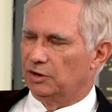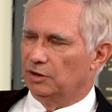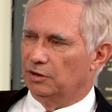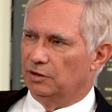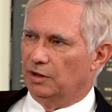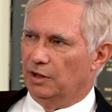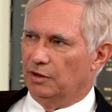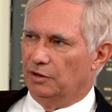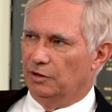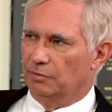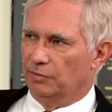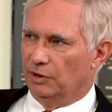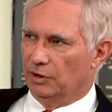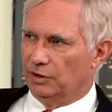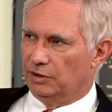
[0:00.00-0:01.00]
in
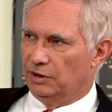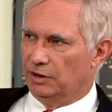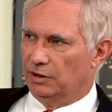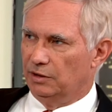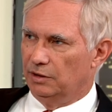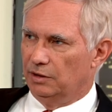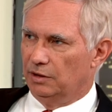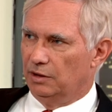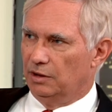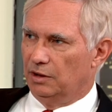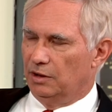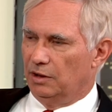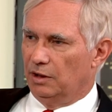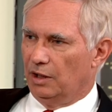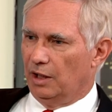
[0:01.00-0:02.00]
humility
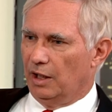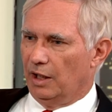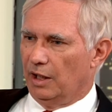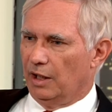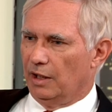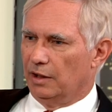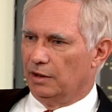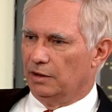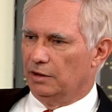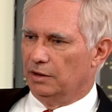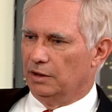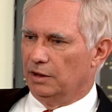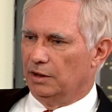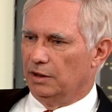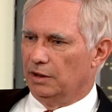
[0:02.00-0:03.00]
and
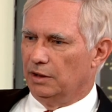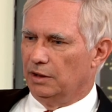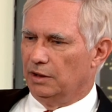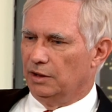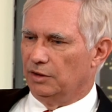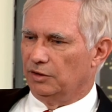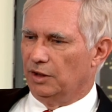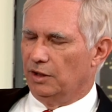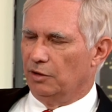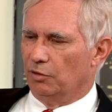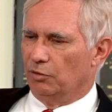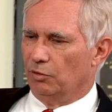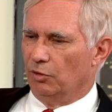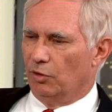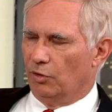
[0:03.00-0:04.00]
in a
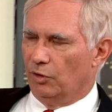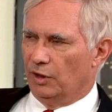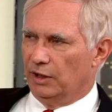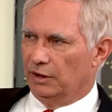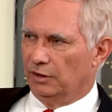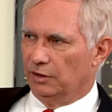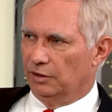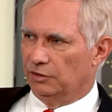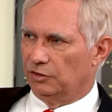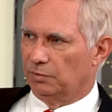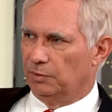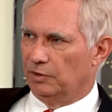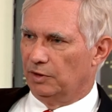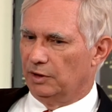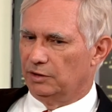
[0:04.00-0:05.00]
learning
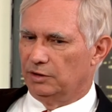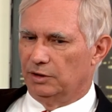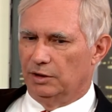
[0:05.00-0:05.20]
spirit.